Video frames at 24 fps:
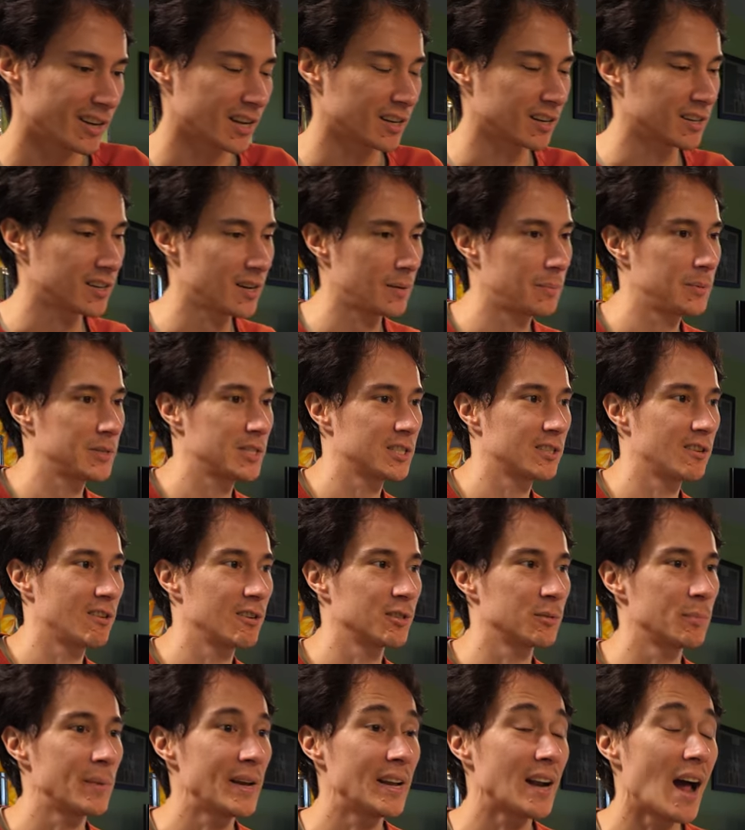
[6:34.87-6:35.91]
Got a couple
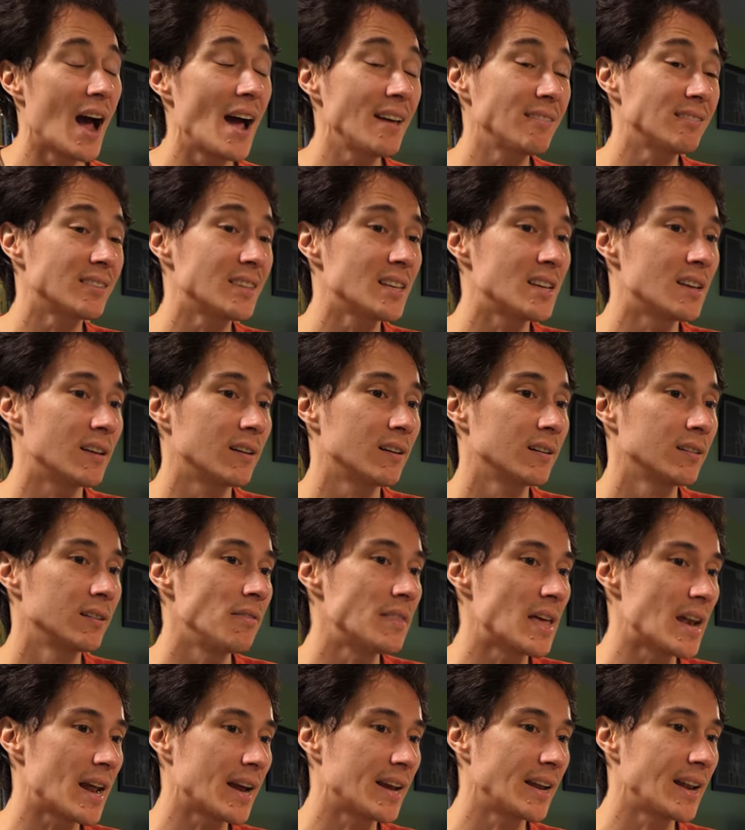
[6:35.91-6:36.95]
songs made. I think
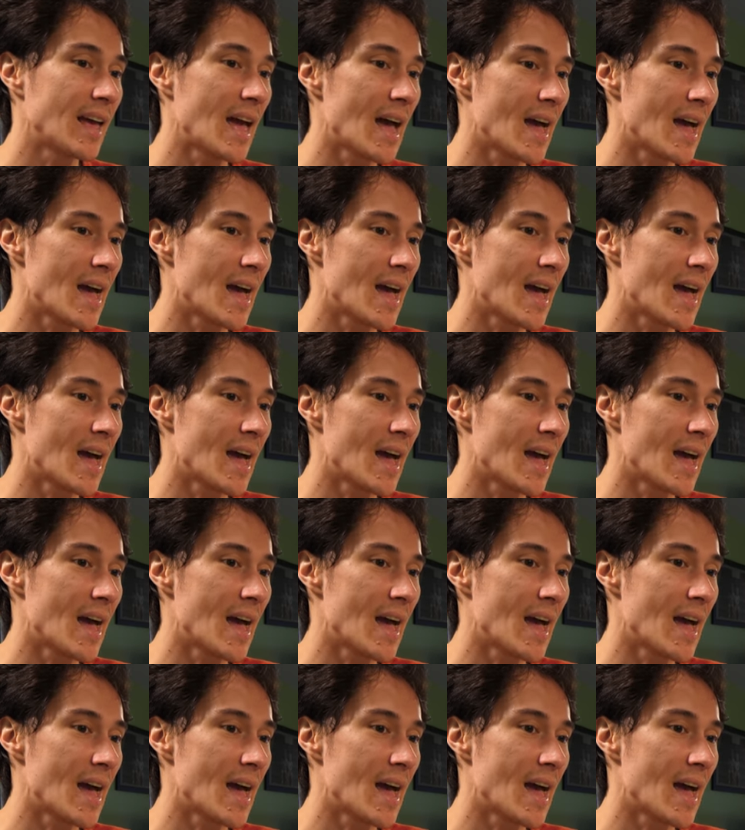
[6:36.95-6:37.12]
that I could